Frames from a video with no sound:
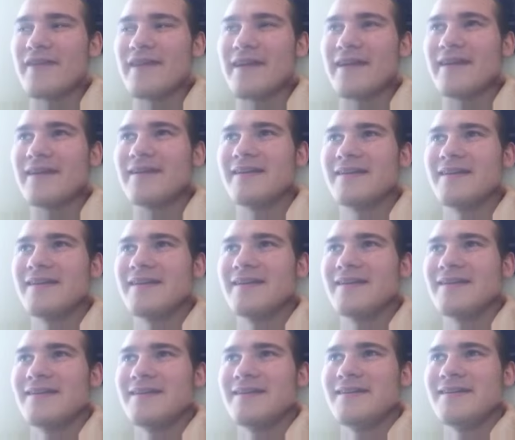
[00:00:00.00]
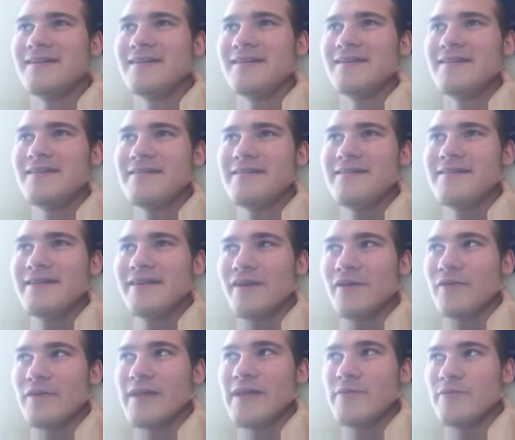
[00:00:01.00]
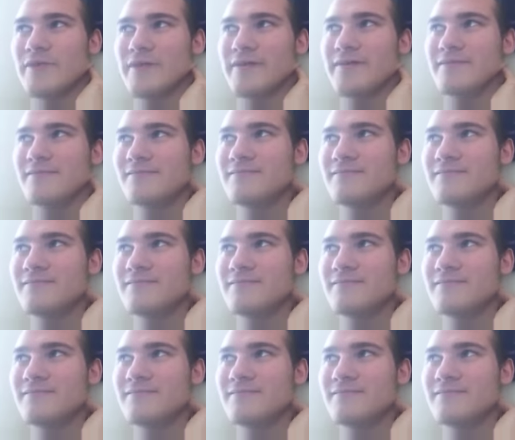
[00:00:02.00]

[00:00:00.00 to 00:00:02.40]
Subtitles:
think, he would.